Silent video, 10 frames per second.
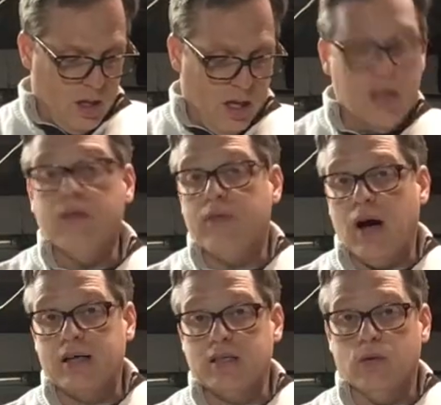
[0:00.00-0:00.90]
In the
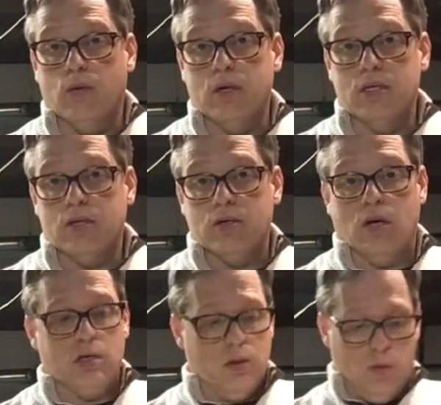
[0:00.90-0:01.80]
Fox and the Horse, there's
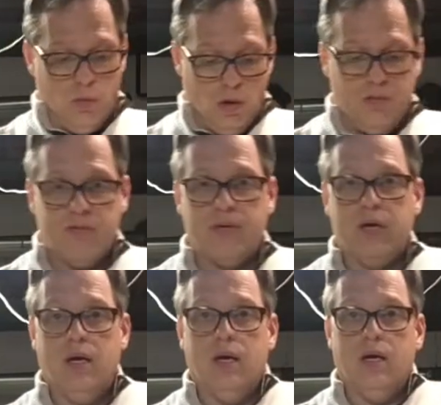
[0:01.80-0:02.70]
also a wolf.
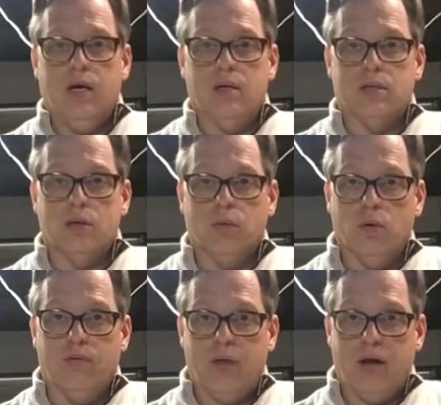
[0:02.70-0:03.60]
Here's a
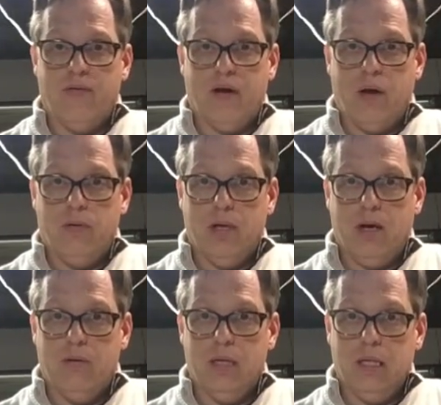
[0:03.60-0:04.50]
wolf that I found that I
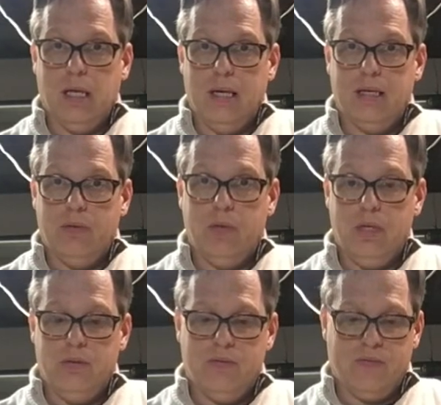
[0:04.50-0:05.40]
really like that we
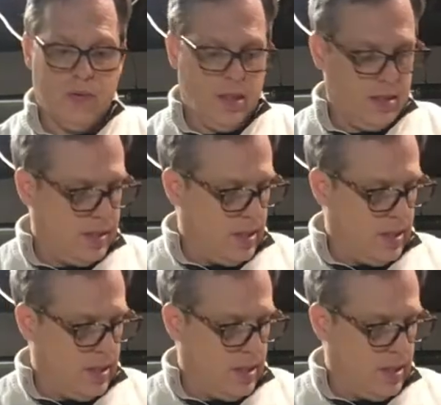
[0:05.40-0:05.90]
used for it.